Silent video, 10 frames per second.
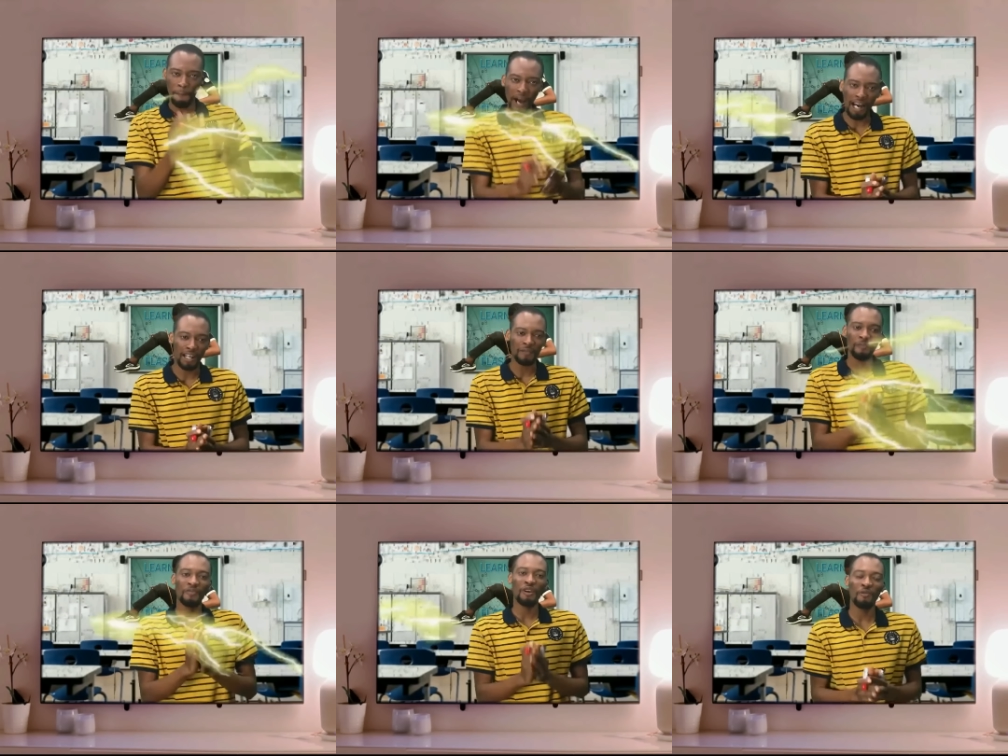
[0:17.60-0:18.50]
am back
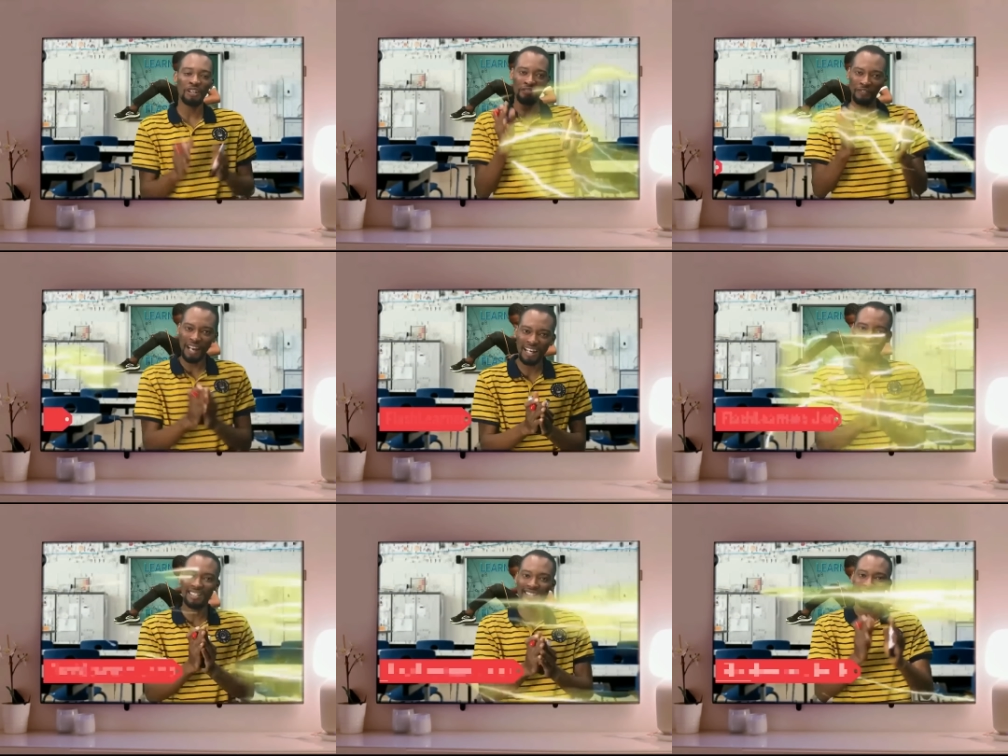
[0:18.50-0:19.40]
with the
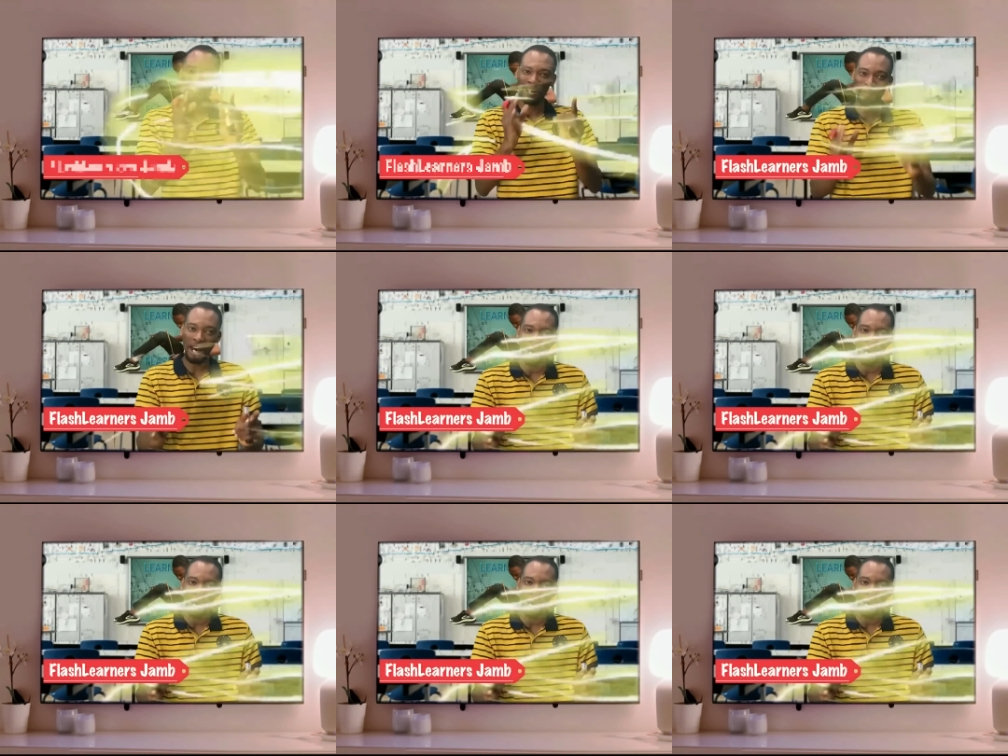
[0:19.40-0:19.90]
Flash Nenas JAMB